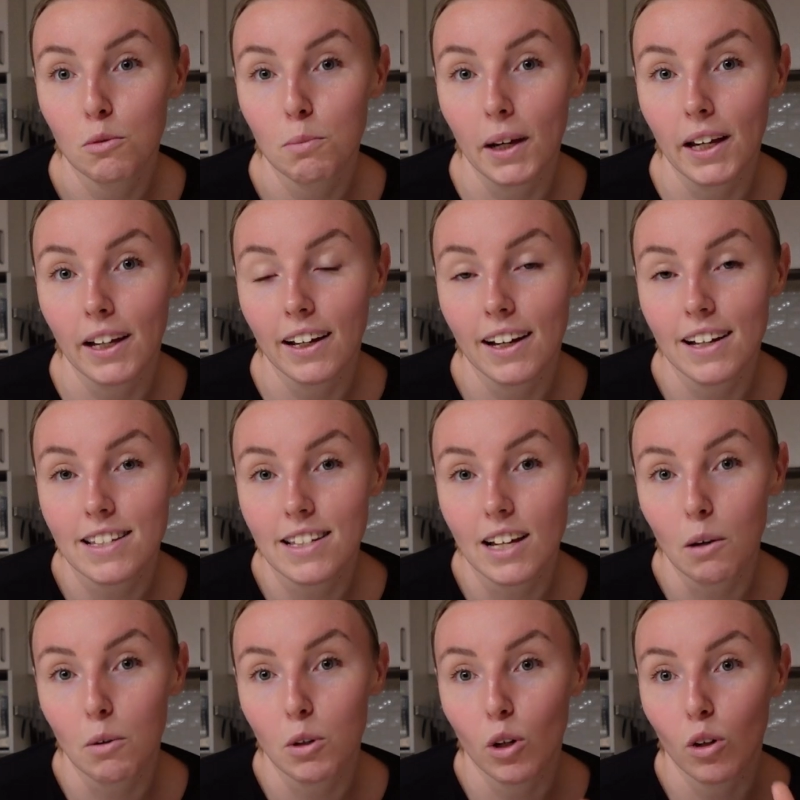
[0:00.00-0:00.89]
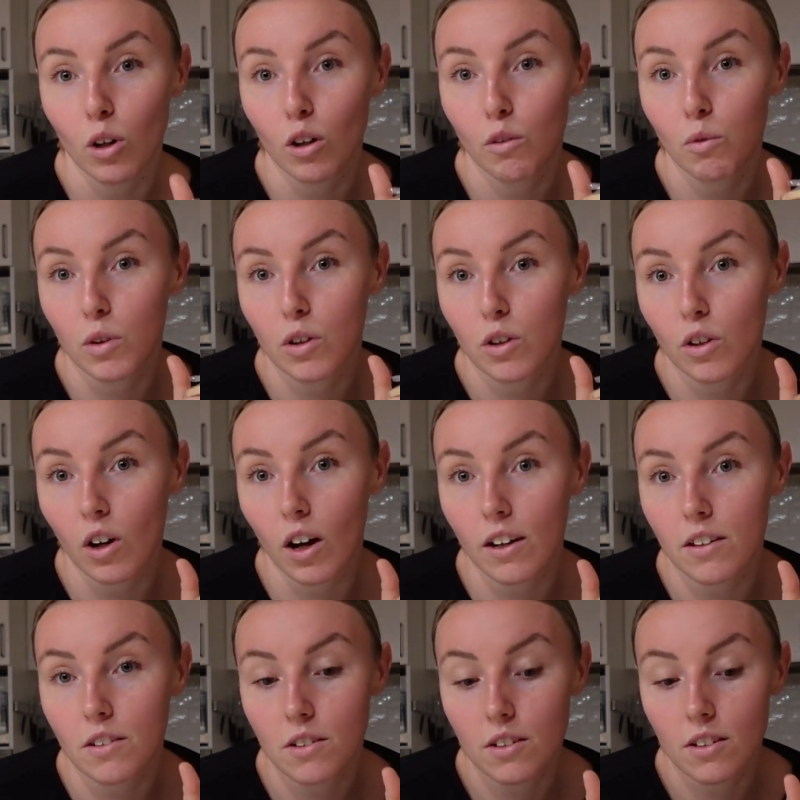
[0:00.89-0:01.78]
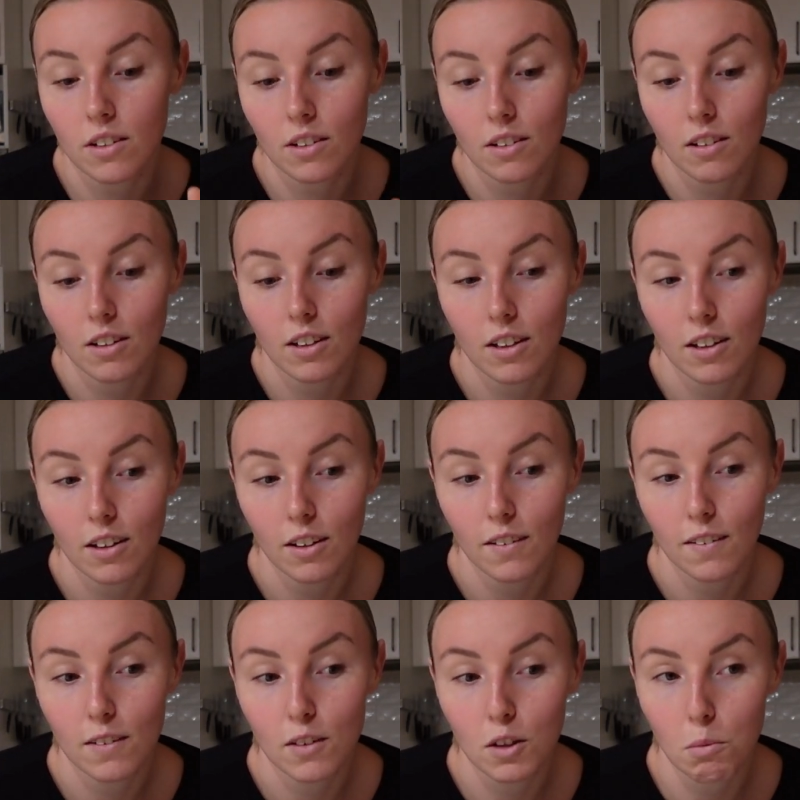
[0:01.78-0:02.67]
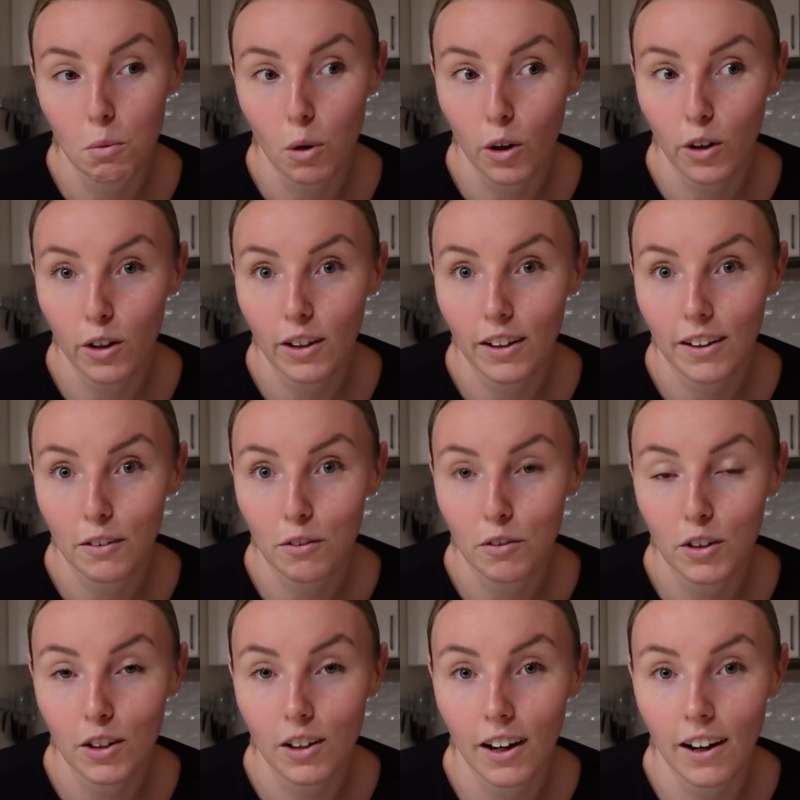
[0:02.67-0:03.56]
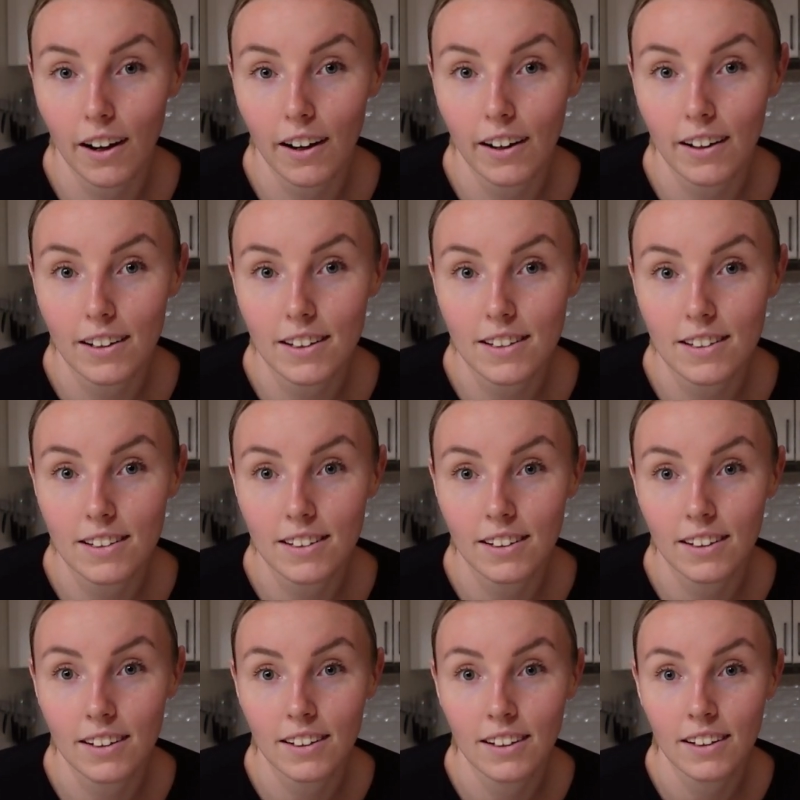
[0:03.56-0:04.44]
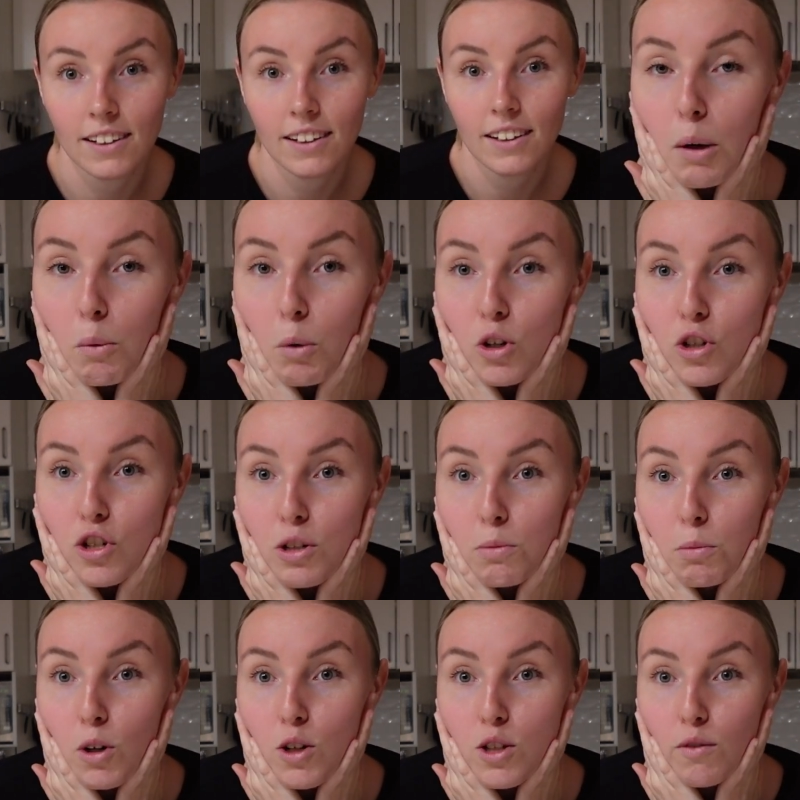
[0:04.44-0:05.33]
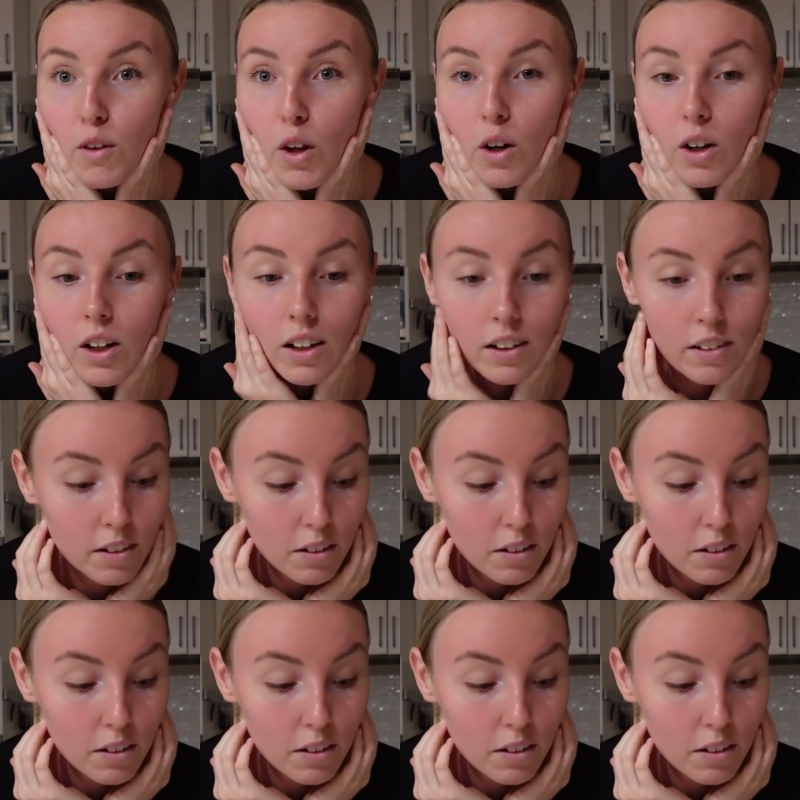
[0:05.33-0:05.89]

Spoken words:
bake a sourdough loaf with you guys tomorrow. If you guys watch tomorrow's vlog,